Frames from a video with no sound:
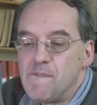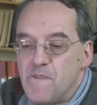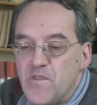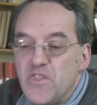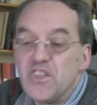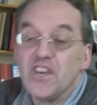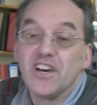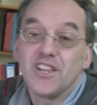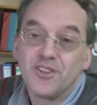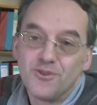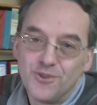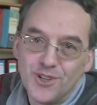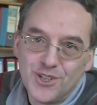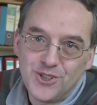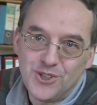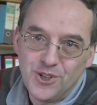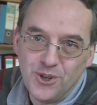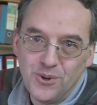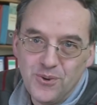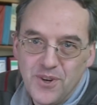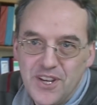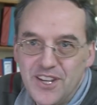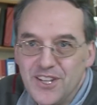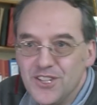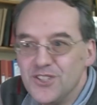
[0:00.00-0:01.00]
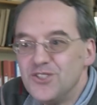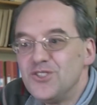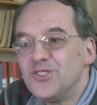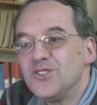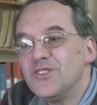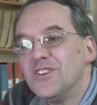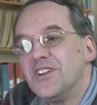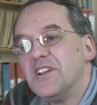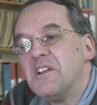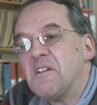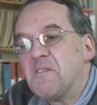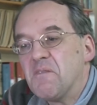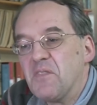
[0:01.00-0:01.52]
The other issue is
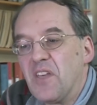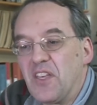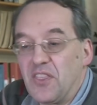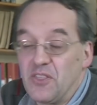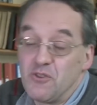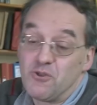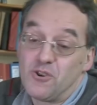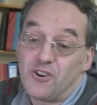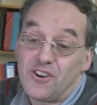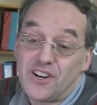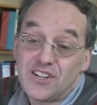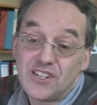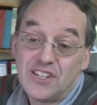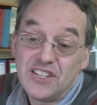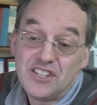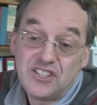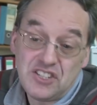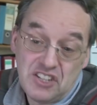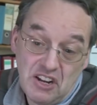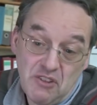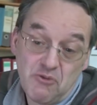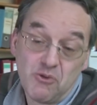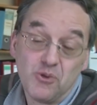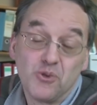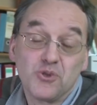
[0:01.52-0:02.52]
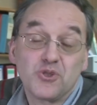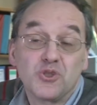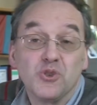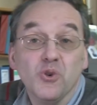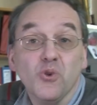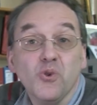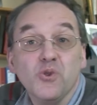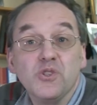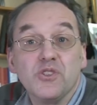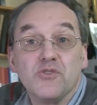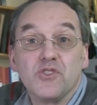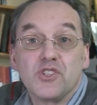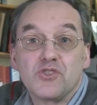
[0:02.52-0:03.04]
that there are actually several
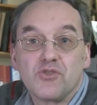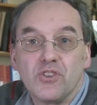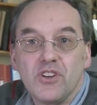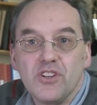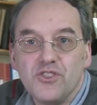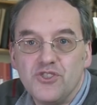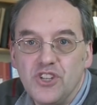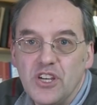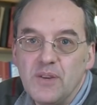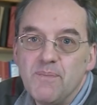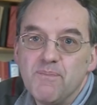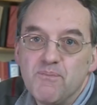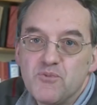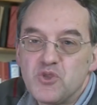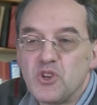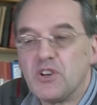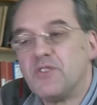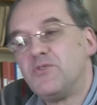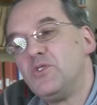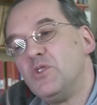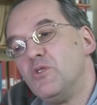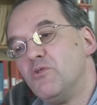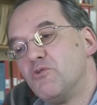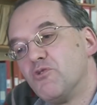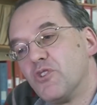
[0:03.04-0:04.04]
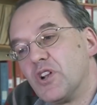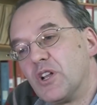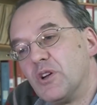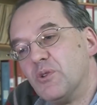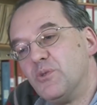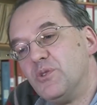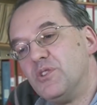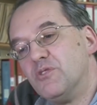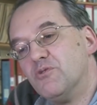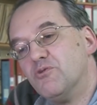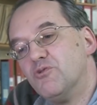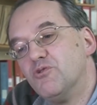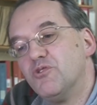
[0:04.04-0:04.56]
schools of astrology. So if you follow
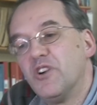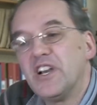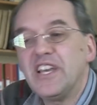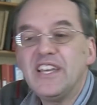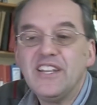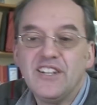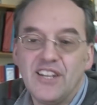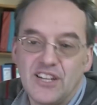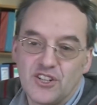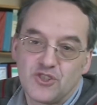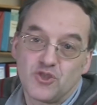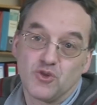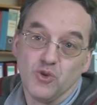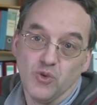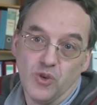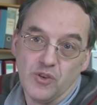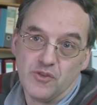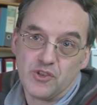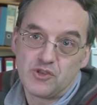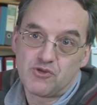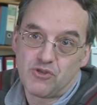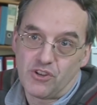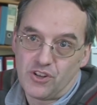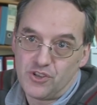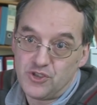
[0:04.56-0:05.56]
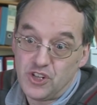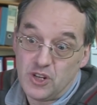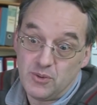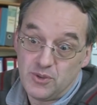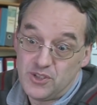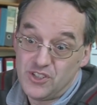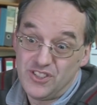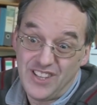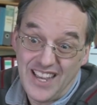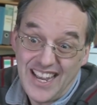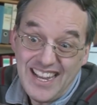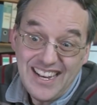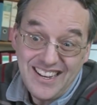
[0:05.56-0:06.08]
the Vedic school of astrology,
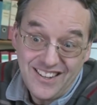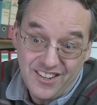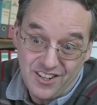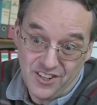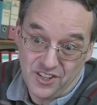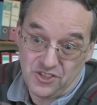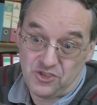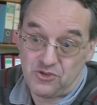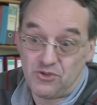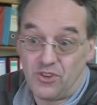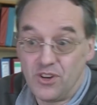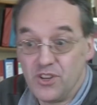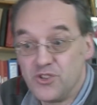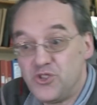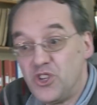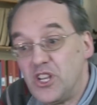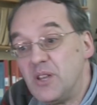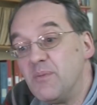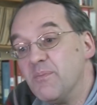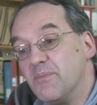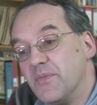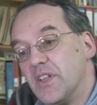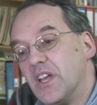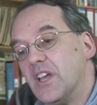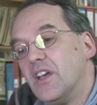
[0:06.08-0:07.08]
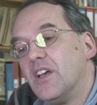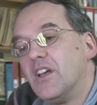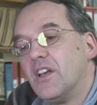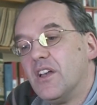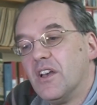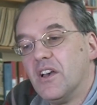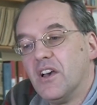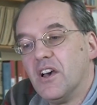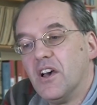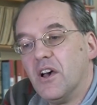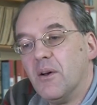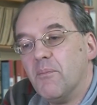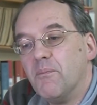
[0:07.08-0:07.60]
which is Indian astrology,
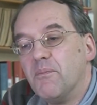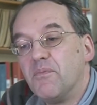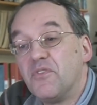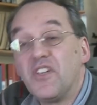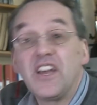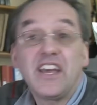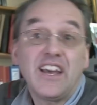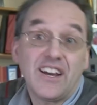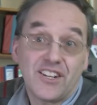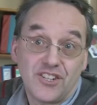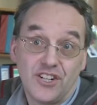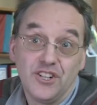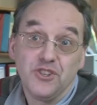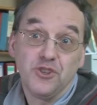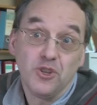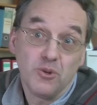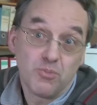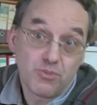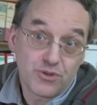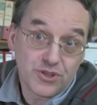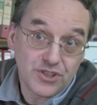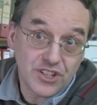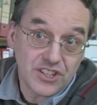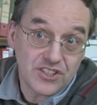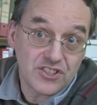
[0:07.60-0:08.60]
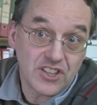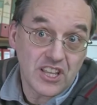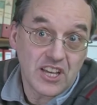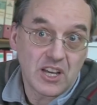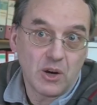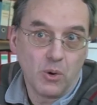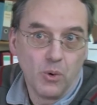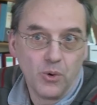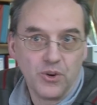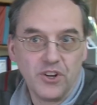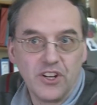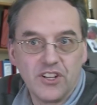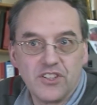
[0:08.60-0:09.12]
they actually do process their
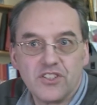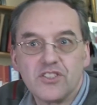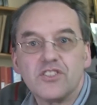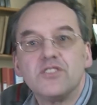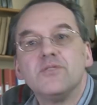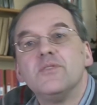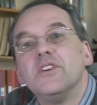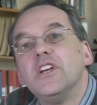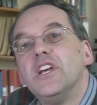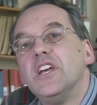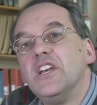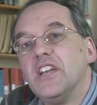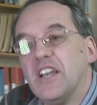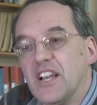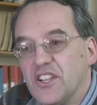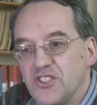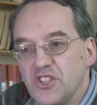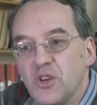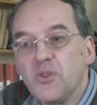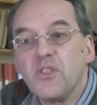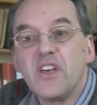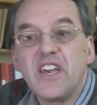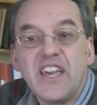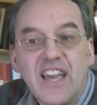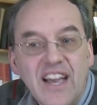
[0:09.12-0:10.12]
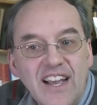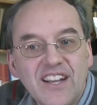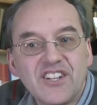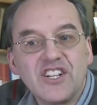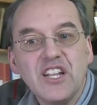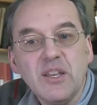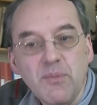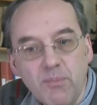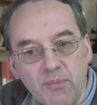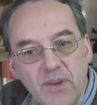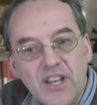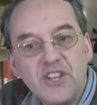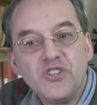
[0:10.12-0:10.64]
coordinates. And so they
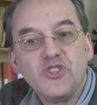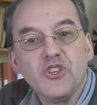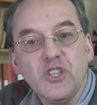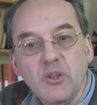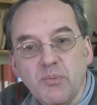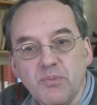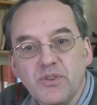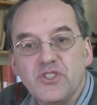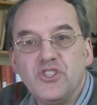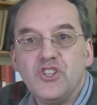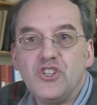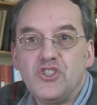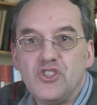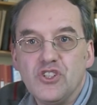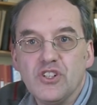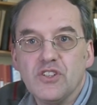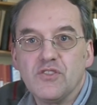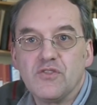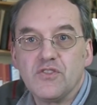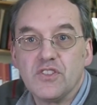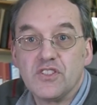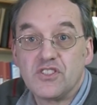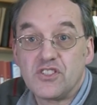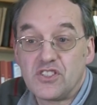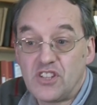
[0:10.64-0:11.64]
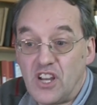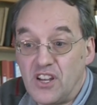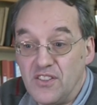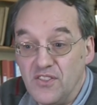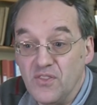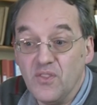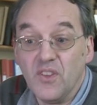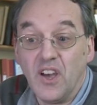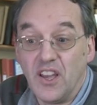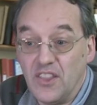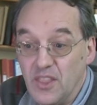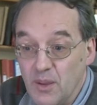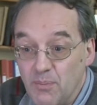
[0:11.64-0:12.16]
actually measure the position of the
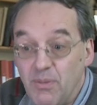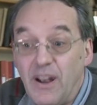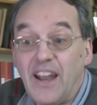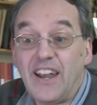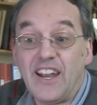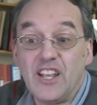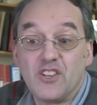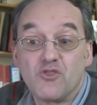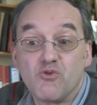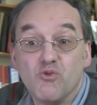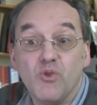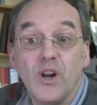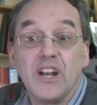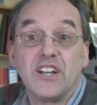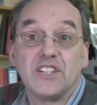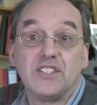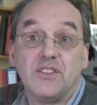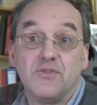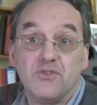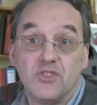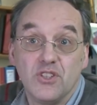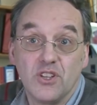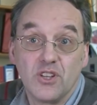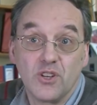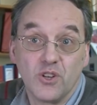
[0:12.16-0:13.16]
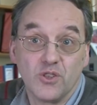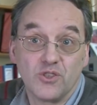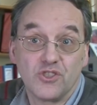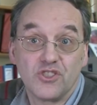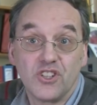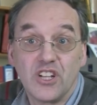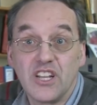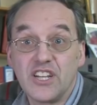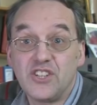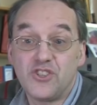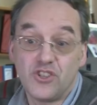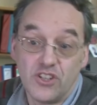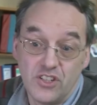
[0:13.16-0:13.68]
sun and the planets relative to the
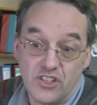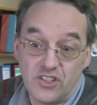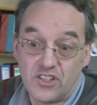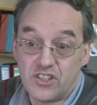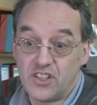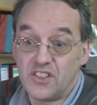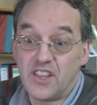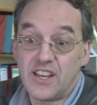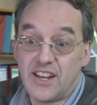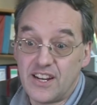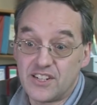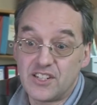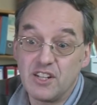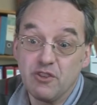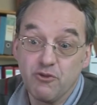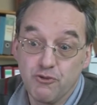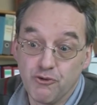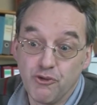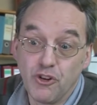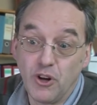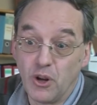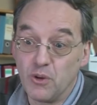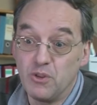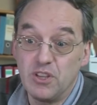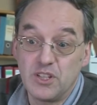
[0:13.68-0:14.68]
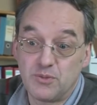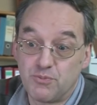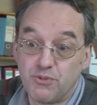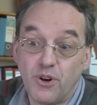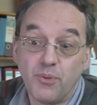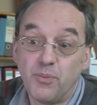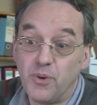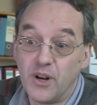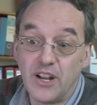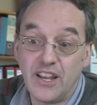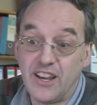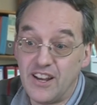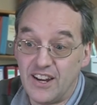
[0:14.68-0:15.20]
constellations. And they actually follow this
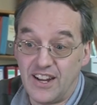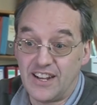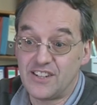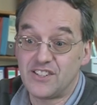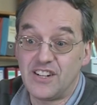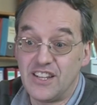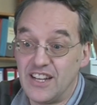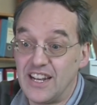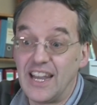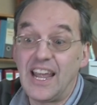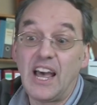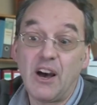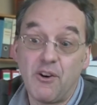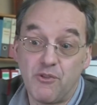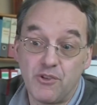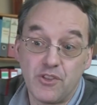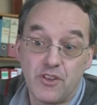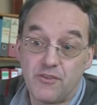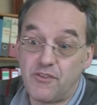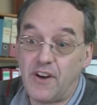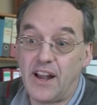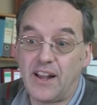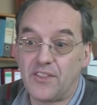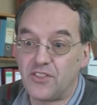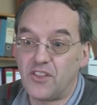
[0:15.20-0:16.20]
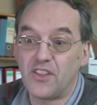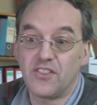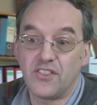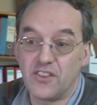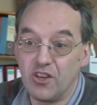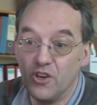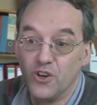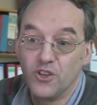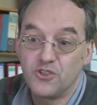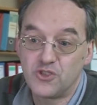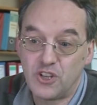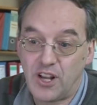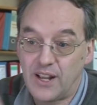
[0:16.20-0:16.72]
properly and actually allow for the fact that
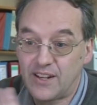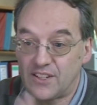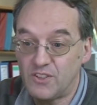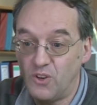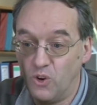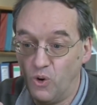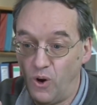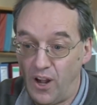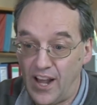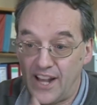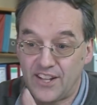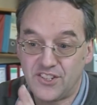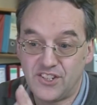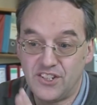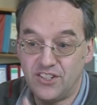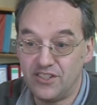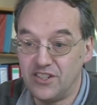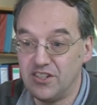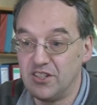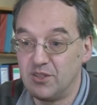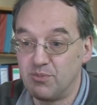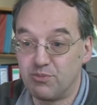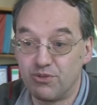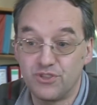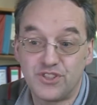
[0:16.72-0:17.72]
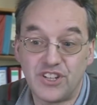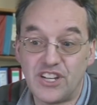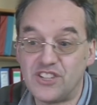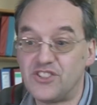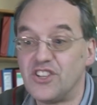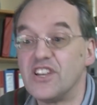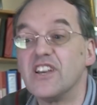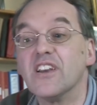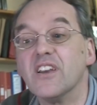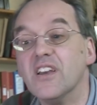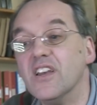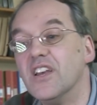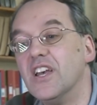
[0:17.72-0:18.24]
the Earth's axis is
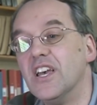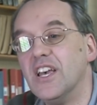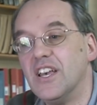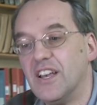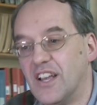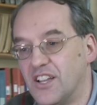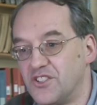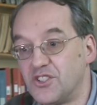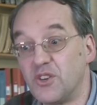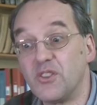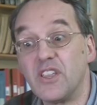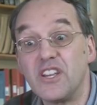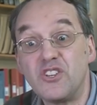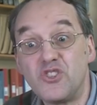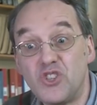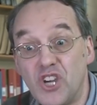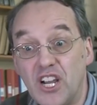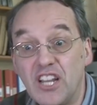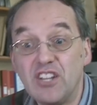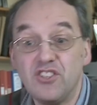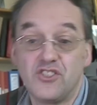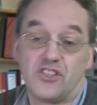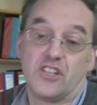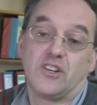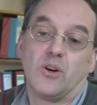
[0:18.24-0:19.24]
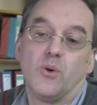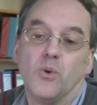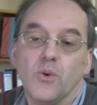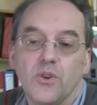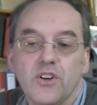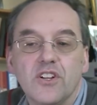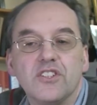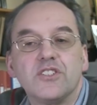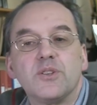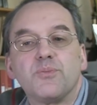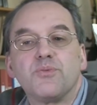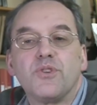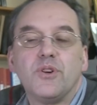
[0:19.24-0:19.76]
precessing. And so they change the
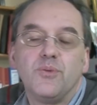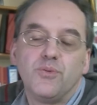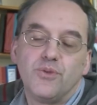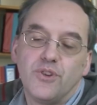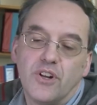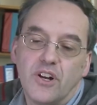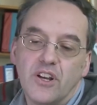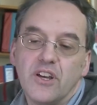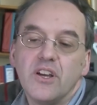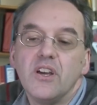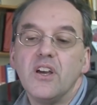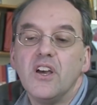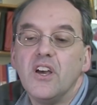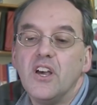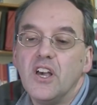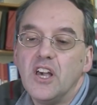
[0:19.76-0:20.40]
coordinates appropriately.